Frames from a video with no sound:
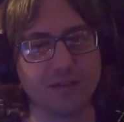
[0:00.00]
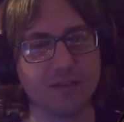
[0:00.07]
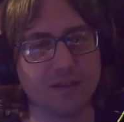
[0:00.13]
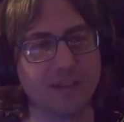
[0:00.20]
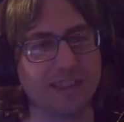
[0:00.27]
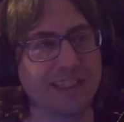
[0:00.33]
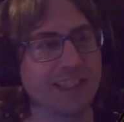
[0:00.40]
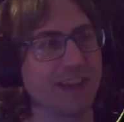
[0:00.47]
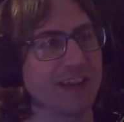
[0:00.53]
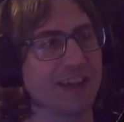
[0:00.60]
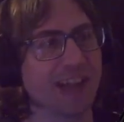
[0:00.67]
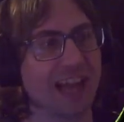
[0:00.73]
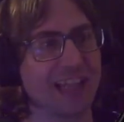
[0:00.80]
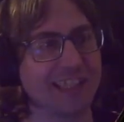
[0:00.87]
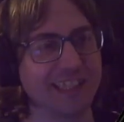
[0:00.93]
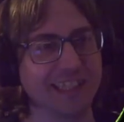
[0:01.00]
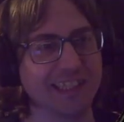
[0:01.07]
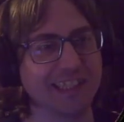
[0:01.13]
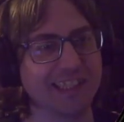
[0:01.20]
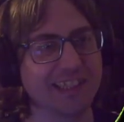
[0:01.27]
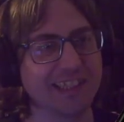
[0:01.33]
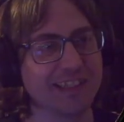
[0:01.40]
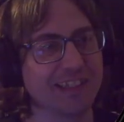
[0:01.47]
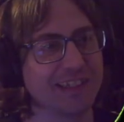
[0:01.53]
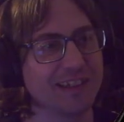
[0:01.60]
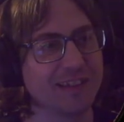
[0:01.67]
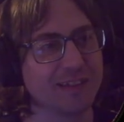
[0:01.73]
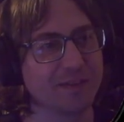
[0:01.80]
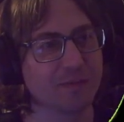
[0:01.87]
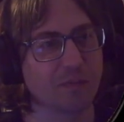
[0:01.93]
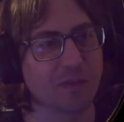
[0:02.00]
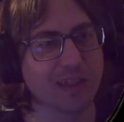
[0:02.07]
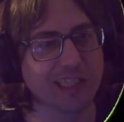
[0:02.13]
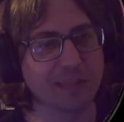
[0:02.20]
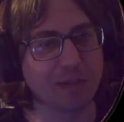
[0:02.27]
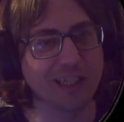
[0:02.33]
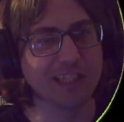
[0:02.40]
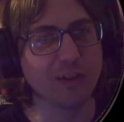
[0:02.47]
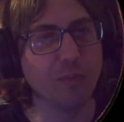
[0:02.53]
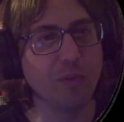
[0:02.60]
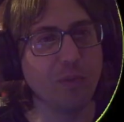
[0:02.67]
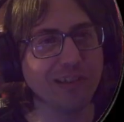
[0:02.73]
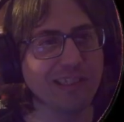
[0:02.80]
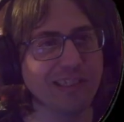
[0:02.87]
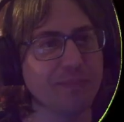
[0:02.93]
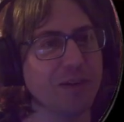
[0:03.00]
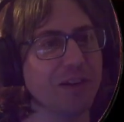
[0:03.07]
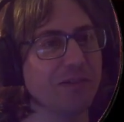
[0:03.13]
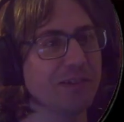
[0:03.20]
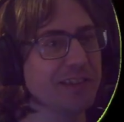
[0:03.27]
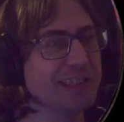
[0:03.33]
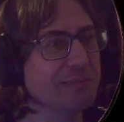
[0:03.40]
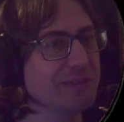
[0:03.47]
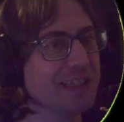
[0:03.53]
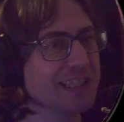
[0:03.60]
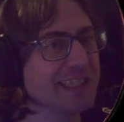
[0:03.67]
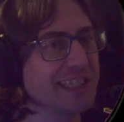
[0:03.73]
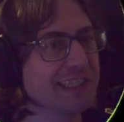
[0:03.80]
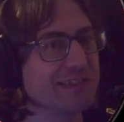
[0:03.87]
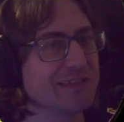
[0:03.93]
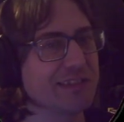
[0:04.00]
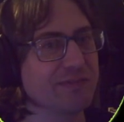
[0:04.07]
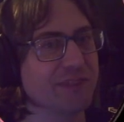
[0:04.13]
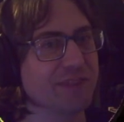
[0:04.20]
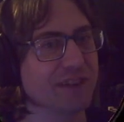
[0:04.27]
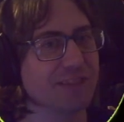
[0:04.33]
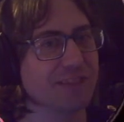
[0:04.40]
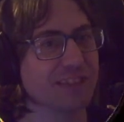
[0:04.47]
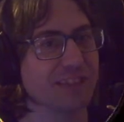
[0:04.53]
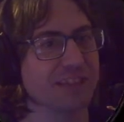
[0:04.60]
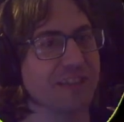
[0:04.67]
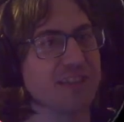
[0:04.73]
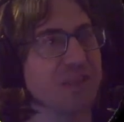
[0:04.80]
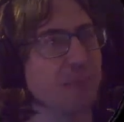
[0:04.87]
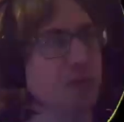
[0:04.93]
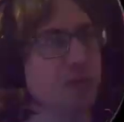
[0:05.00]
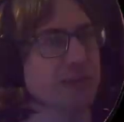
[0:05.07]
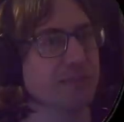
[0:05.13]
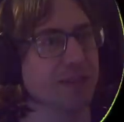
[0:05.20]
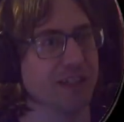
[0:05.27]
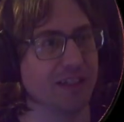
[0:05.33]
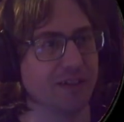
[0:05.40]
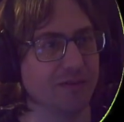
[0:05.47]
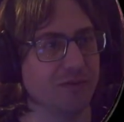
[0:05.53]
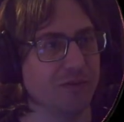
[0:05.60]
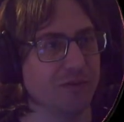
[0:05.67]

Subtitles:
Sunglasses. Customize your ball's appearance with accessories found in the pause menu.